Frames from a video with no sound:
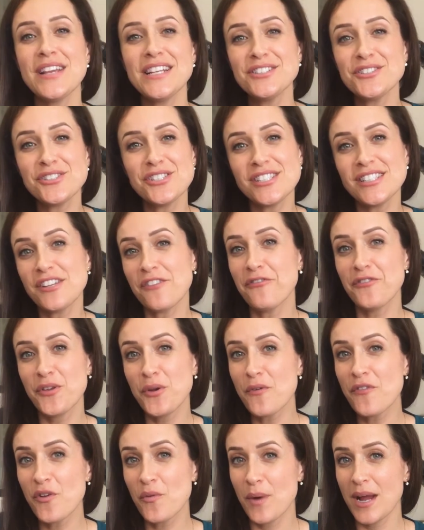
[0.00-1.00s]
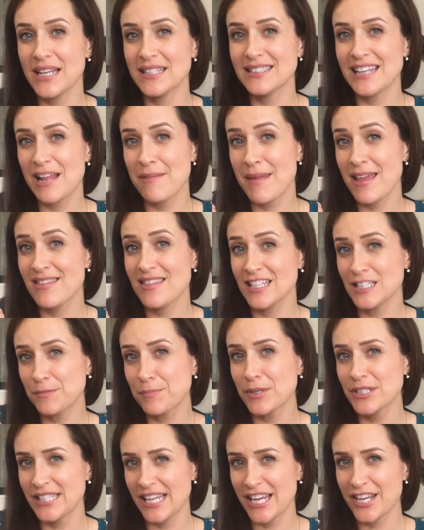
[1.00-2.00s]
these are just a few of the ways that I made this
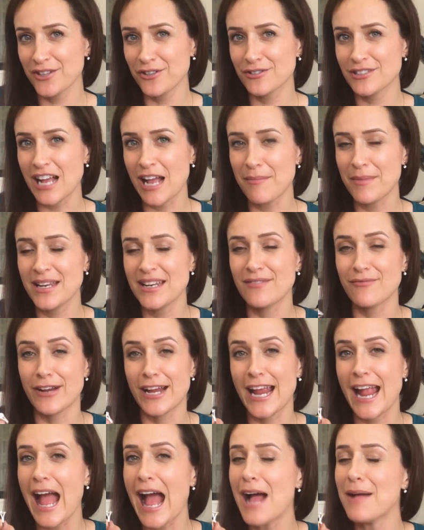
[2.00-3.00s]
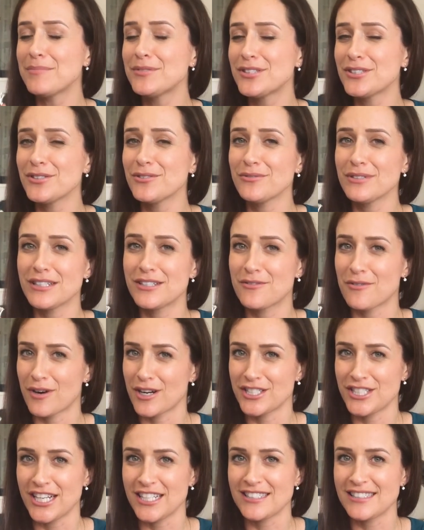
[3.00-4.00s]
particular diamond ring absolutely
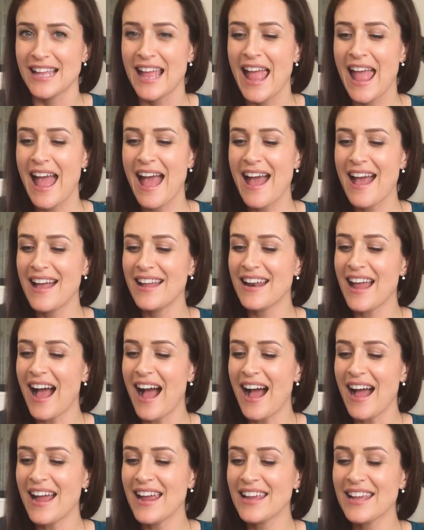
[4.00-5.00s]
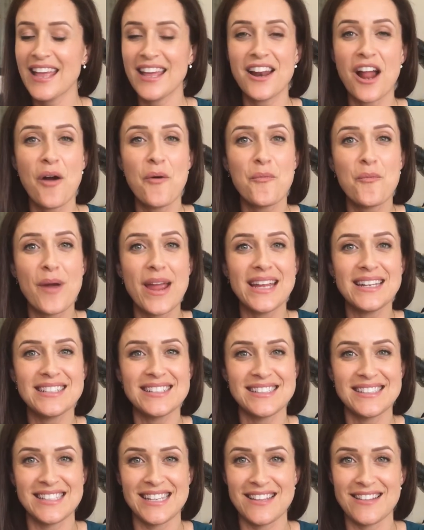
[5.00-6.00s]
gorgeous, and I cannot wait
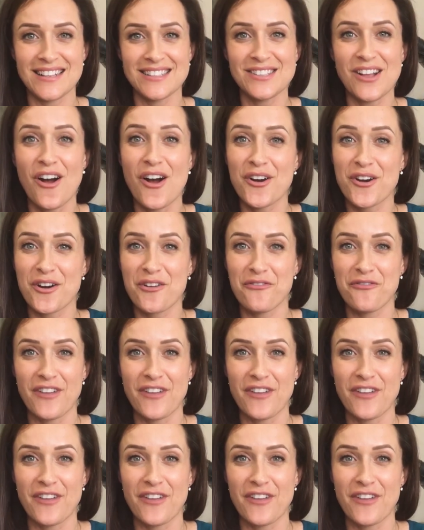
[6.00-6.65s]
to see this on her